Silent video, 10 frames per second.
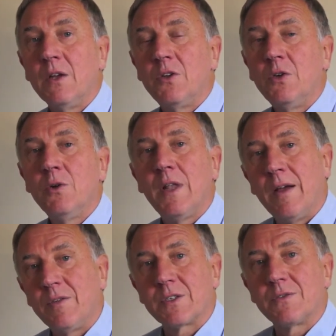two
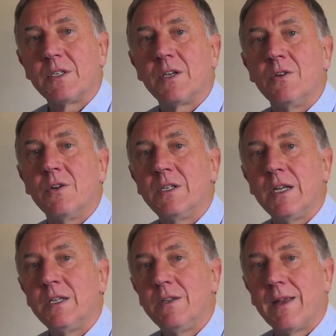levels of
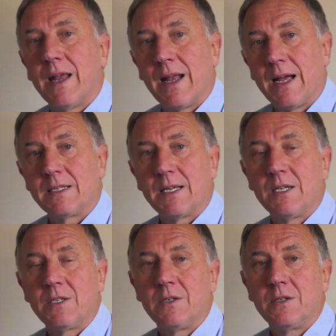security to gain
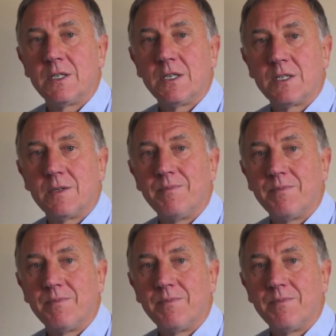access to your system.